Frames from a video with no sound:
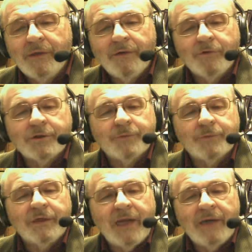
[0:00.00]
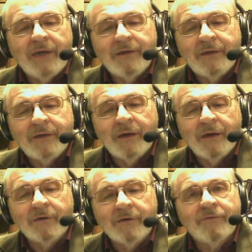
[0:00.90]
which has been handed
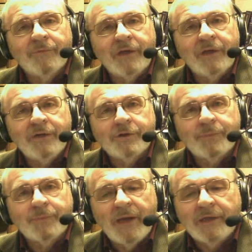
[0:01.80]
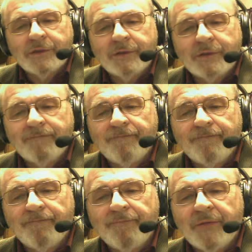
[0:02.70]
down from the ages past.
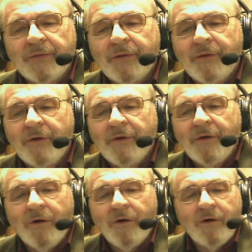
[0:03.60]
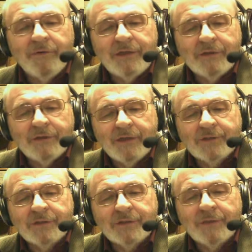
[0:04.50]
All these
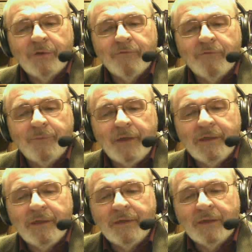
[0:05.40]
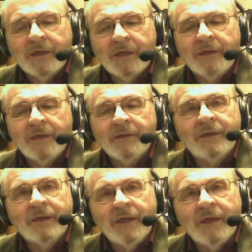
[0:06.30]
lessons have been repeated again and
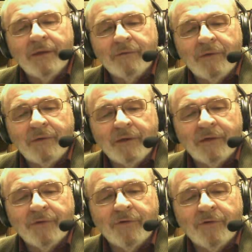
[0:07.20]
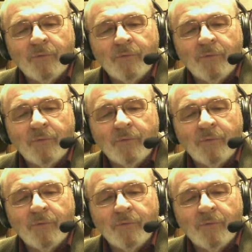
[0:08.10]
again in different